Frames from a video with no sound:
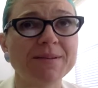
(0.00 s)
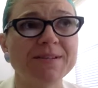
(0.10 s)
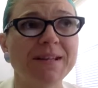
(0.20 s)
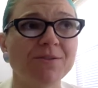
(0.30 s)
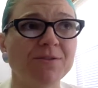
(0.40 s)
to
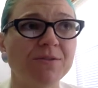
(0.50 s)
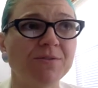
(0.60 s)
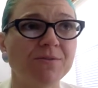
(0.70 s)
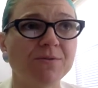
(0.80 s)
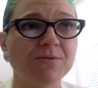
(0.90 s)
sit
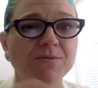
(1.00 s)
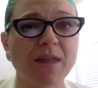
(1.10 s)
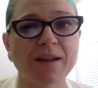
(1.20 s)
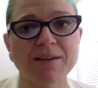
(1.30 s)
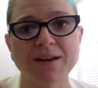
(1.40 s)

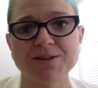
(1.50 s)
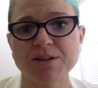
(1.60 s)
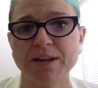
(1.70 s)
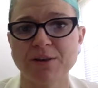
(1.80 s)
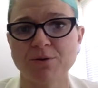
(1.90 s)
and
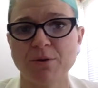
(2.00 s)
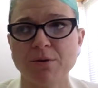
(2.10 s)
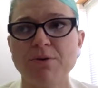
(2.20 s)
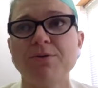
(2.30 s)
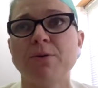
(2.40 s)
click
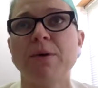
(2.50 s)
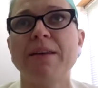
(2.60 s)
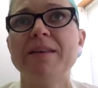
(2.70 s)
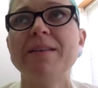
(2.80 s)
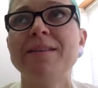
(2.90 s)
through the
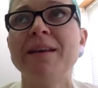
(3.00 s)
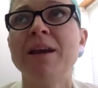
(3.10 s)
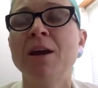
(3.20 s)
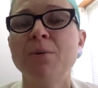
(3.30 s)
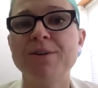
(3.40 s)
quiz
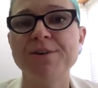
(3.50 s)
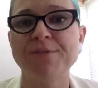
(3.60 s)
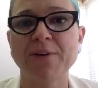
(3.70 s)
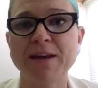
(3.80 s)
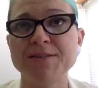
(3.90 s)
with your
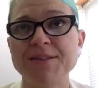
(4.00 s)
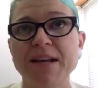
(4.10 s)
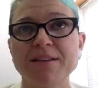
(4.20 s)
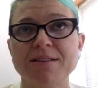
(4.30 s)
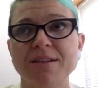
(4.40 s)
friend
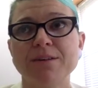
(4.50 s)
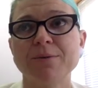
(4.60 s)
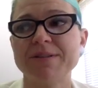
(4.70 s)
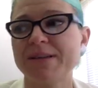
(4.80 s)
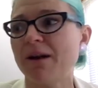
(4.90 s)
next to you
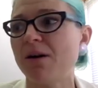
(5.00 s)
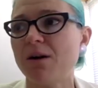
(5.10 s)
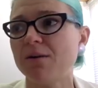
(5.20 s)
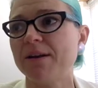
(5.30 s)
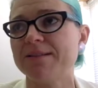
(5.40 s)
and say,
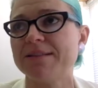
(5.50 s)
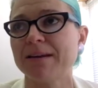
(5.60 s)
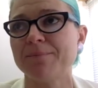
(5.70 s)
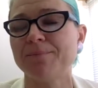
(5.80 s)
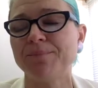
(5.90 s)
oh, it's
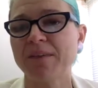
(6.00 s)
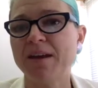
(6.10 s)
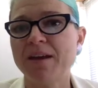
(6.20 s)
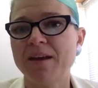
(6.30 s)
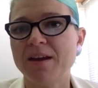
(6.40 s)

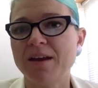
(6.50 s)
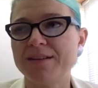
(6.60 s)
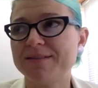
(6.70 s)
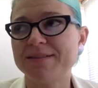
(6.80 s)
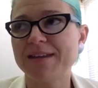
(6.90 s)

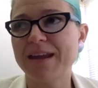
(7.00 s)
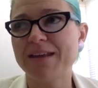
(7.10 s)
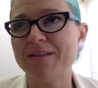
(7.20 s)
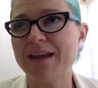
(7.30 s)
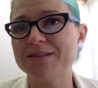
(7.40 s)

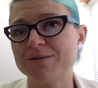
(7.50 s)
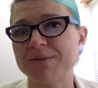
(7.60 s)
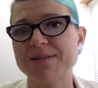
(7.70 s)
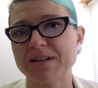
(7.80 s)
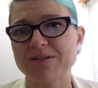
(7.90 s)
the answer
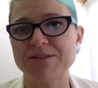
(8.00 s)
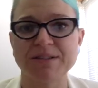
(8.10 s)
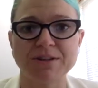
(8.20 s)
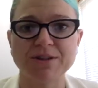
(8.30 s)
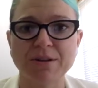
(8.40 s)
is such and
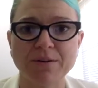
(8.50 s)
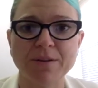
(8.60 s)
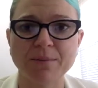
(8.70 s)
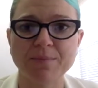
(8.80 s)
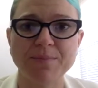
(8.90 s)
such. You
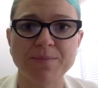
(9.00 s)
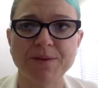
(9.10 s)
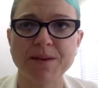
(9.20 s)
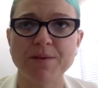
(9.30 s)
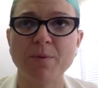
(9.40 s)
know,
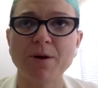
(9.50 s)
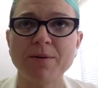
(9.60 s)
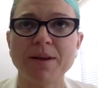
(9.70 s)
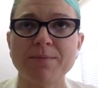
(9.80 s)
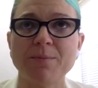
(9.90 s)

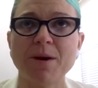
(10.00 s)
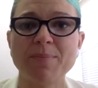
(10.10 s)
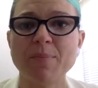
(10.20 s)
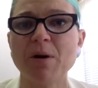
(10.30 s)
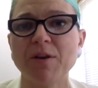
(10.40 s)
it won't
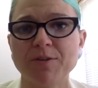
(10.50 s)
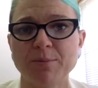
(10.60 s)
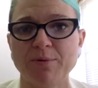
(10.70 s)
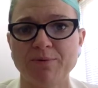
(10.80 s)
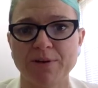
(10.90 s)
be
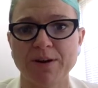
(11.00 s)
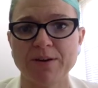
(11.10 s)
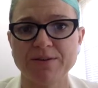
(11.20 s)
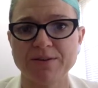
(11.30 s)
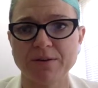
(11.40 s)
possible for
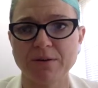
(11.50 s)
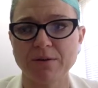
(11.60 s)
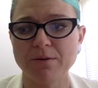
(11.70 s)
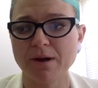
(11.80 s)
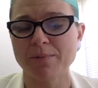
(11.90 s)
you
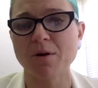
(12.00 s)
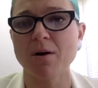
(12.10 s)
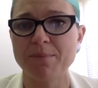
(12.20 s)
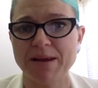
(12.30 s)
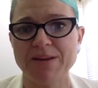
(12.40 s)
to
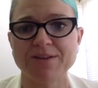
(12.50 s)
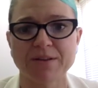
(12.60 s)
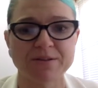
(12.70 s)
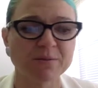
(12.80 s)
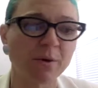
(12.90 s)
copy each
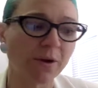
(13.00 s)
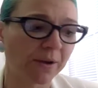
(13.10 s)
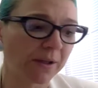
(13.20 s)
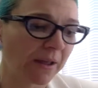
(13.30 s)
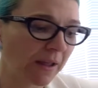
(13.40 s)
other's work,